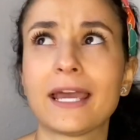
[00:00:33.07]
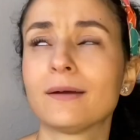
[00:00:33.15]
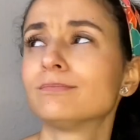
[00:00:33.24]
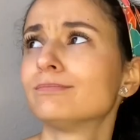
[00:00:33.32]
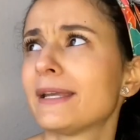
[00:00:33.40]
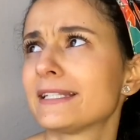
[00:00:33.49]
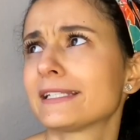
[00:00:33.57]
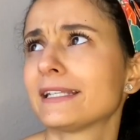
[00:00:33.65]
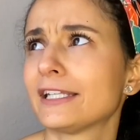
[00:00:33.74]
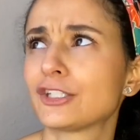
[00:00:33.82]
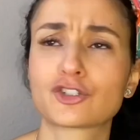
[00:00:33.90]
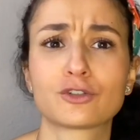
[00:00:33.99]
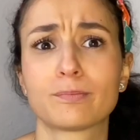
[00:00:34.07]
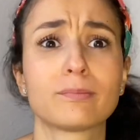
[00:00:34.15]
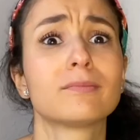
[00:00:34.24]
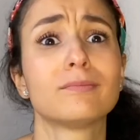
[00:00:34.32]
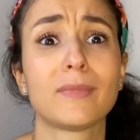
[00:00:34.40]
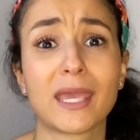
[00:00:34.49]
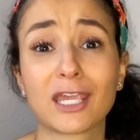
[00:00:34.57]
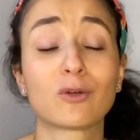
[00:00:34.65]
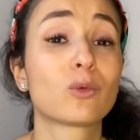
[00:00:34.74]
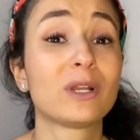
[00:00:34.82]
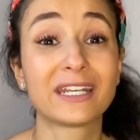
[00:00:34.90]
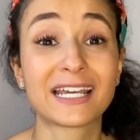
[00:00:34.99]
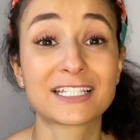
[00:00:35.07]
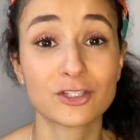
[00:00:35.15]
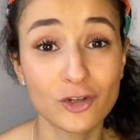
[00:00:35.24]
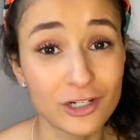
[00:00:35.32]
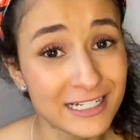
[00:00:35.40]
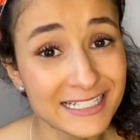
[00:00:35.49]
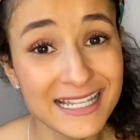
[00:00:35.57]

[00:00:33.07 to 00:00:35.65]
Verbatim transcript: basically it should make really nice curls.